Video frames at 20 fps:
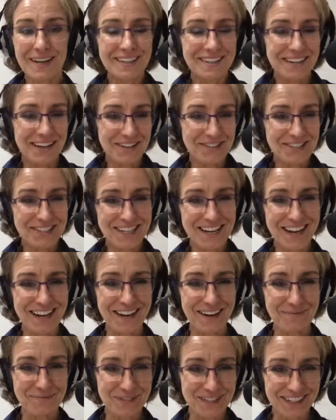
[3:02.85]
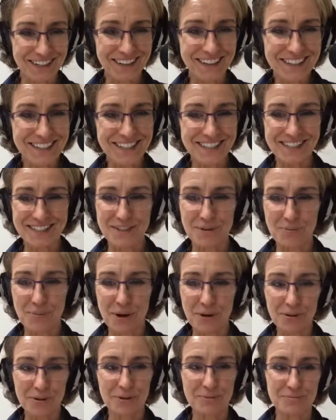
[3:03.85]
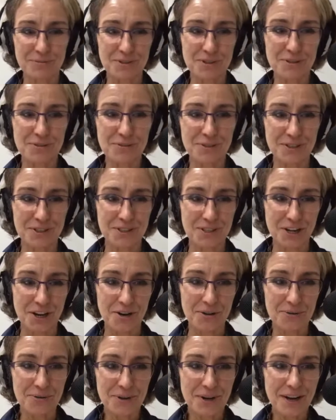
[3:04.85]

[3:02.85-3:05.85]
Now today I'm delighted to welcome to the show